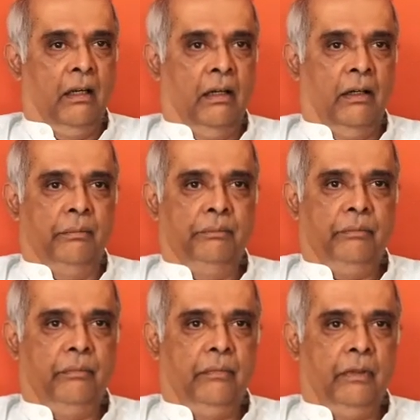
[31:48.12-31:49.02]

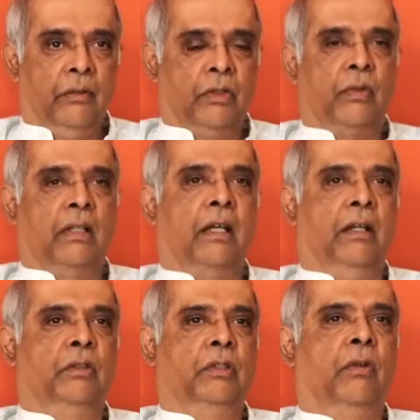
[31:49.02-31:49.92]
There was one guy
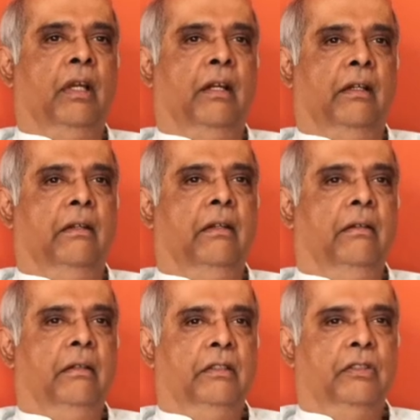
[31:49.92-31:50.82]
who was looking at
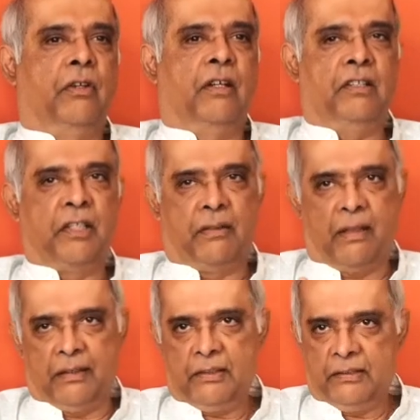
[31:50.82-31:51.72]
strategic
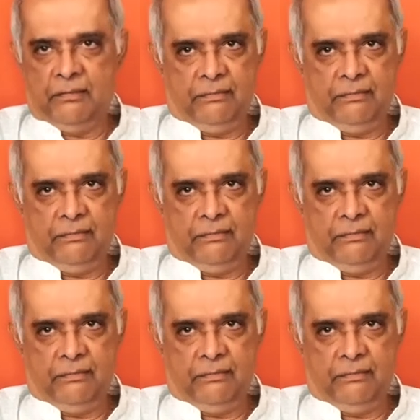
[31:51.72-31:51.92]
things.